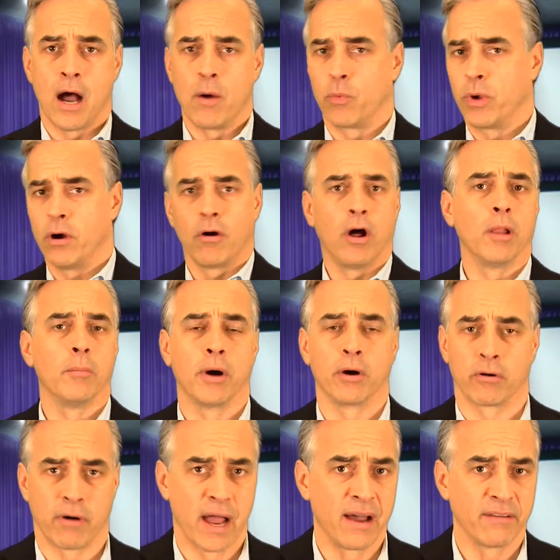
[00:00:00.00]
we are all about
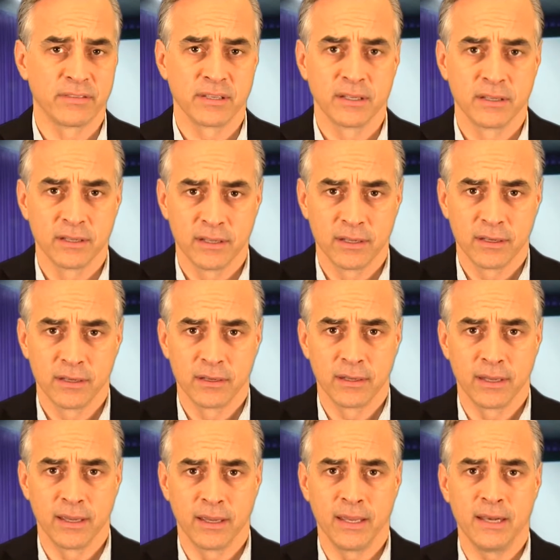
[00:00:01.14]
craft.
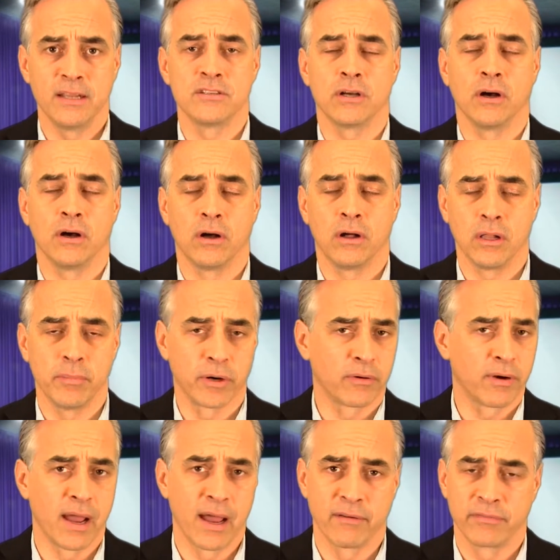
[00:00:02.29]
It is all about
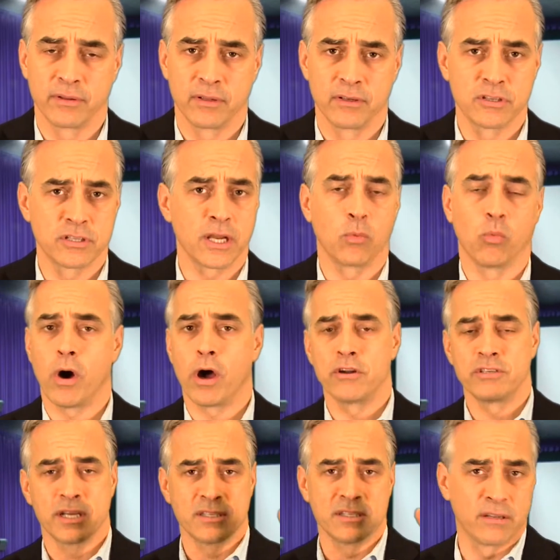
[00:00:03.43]
craft. Just like water
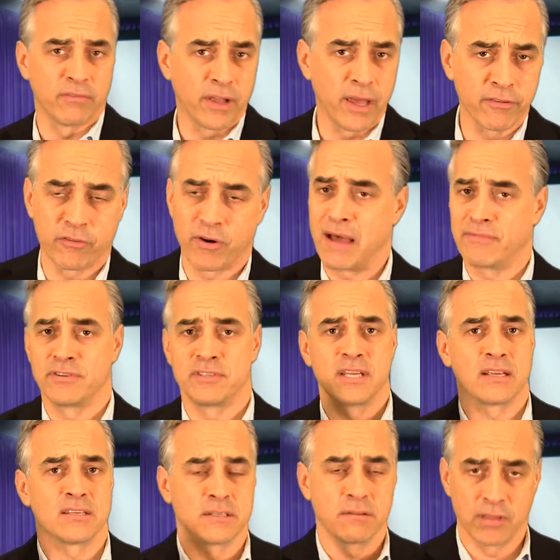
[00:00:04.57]
is the essence of life, craft is the
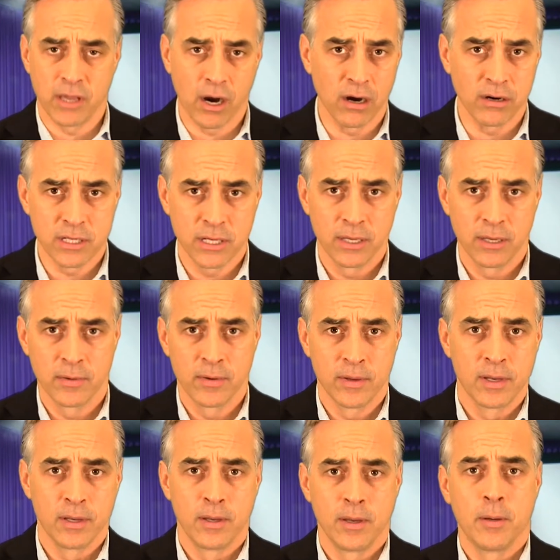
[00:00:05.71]
essence of the art.
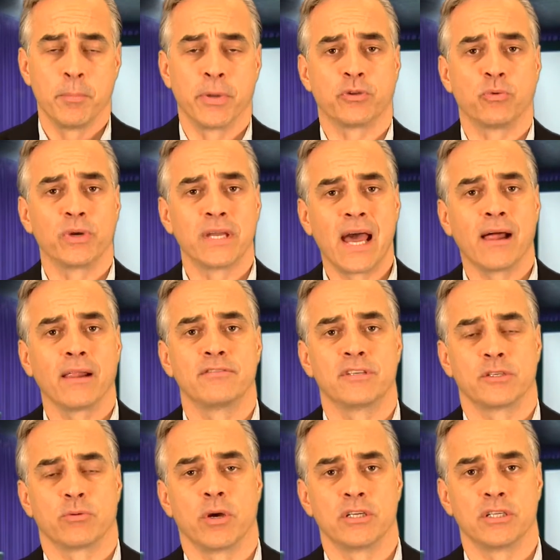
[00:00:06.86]
But the reality of the
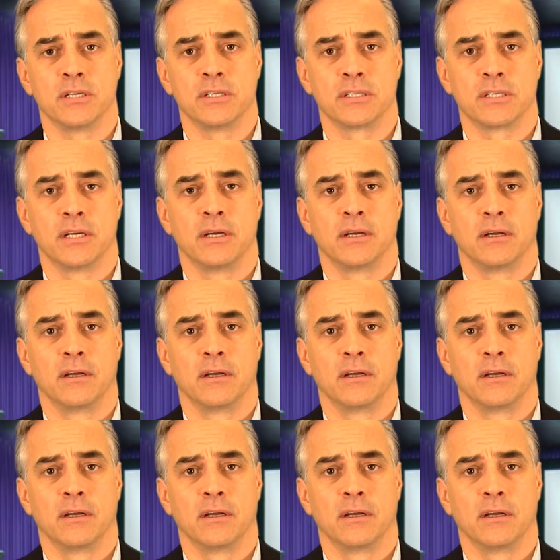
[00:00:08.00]
situation is